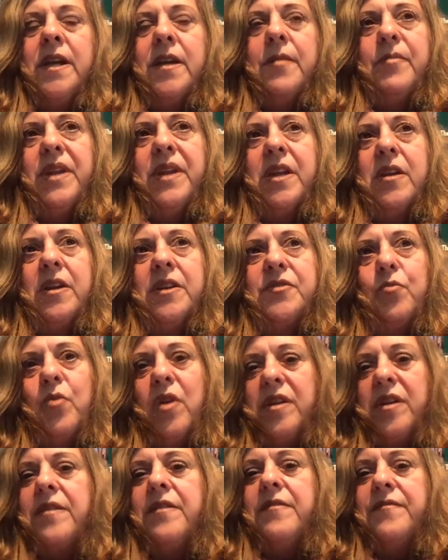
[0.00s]
because one
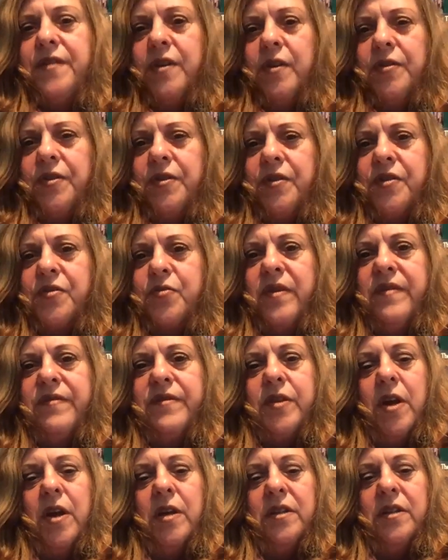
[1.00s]
of the filters we've
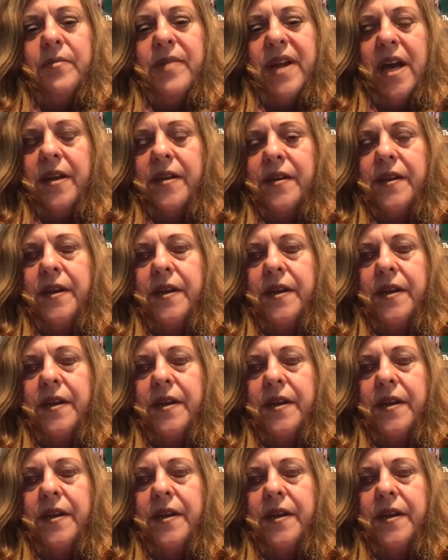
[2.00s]
talked about